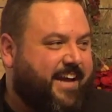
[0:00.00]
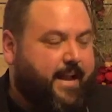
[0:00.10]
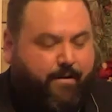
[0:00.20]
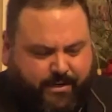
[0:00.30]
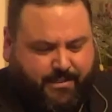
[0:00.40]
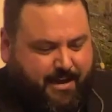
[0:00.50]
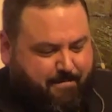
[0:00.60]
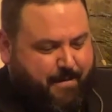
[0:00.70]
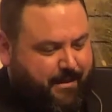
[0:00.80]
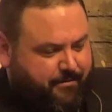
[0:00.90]
And every
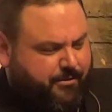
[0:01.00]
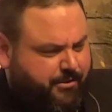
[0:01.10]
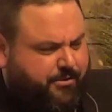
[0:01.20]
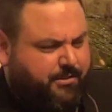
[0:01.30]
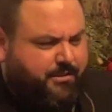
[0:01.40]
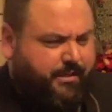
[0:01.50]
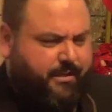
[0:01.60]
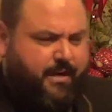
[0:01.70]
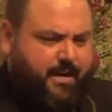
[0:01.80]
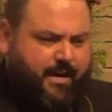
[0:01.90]
time Matthew uses
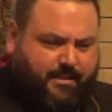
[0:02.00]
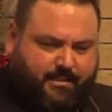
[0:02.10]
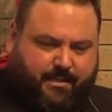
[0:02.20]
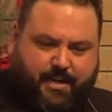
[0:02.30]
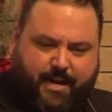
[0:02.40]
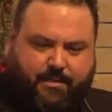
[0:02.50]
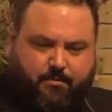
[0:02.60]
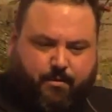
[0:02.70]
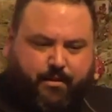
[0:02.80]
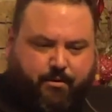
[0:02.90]
it, it's
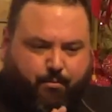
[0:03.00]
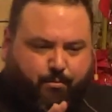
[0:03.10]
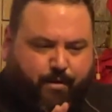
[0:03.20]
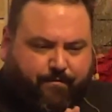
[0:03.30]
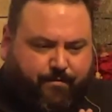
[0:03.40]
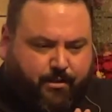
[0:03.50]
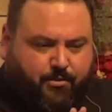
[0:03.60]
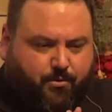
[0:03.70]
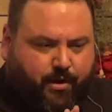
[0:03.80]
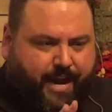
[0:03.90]
connected with a
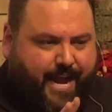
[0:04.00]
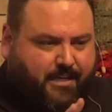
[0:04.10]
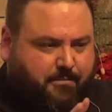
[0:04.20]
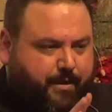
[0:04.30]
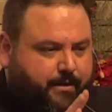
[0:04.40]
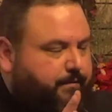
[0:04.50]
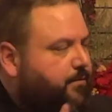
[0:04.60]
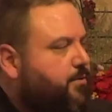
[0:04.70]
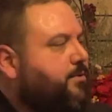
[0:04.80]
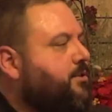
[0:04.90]
revelatory aspect of
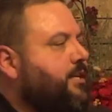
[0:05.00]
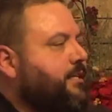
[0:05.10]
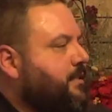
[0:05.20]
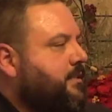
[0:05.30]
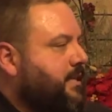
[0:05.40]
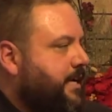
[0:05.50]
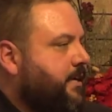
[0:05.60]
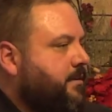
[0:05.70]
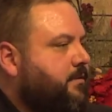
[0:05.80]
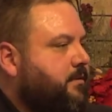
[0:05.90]
who Jesus
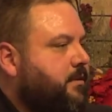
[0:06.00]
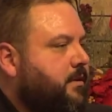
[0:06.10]
is.